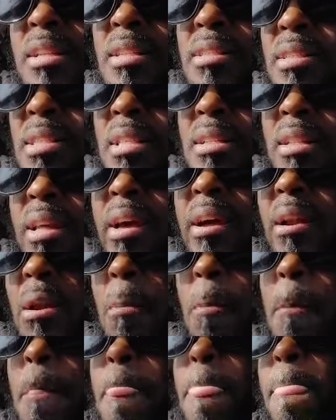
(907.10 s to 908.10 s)
to see that
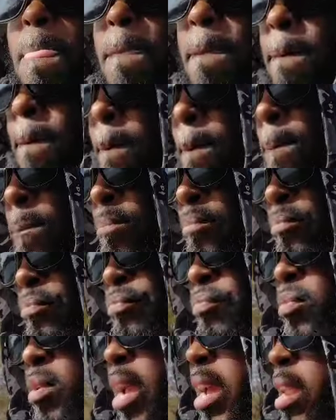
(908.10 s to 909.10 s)

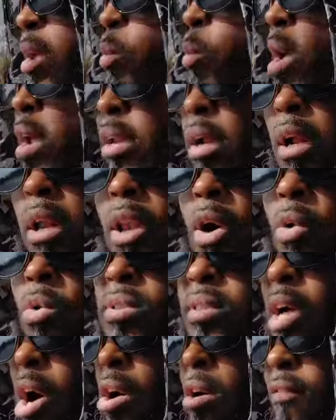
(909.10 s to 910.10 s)
and it wasn't
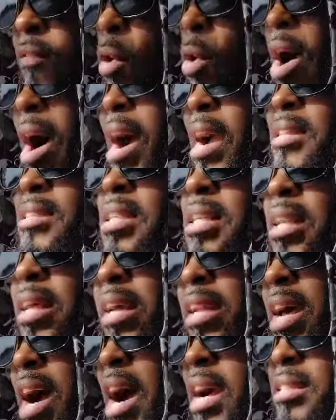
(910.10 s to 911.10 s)
closed off or
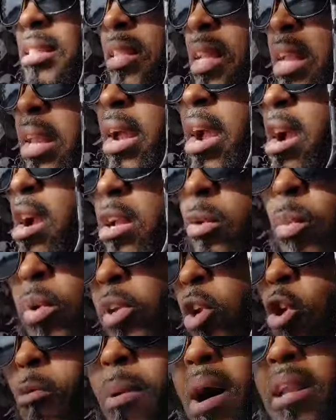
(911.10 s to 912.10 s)
isolated in an isolated area
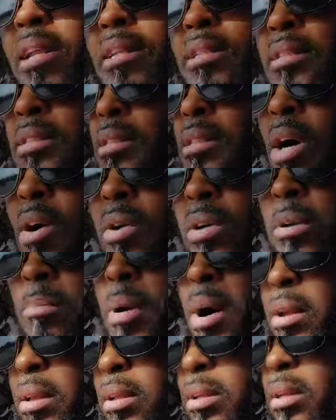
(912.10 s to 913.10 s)
but nobody just talking
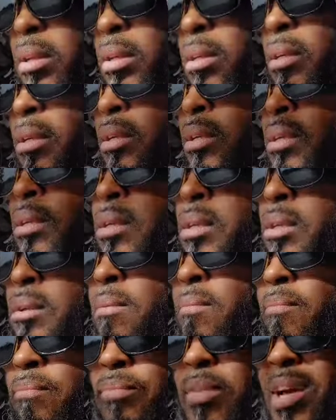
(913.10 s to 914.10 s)
about it.
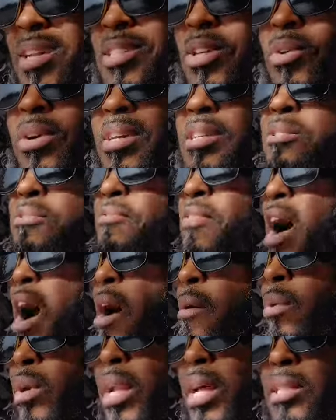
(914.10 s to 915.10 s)
That joint is
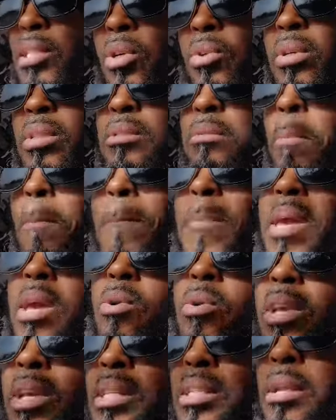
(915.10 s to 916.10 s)
viral. That joint is
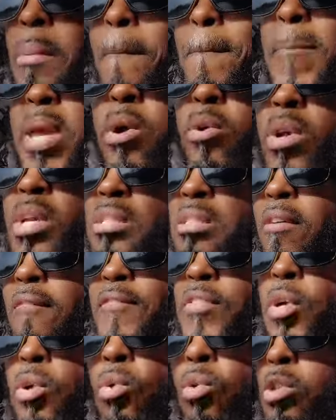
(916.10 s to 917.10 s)
millions and millions of
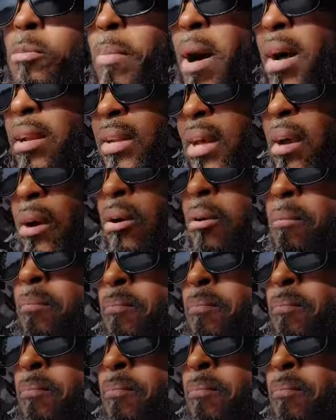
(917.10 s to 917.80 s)
views by now.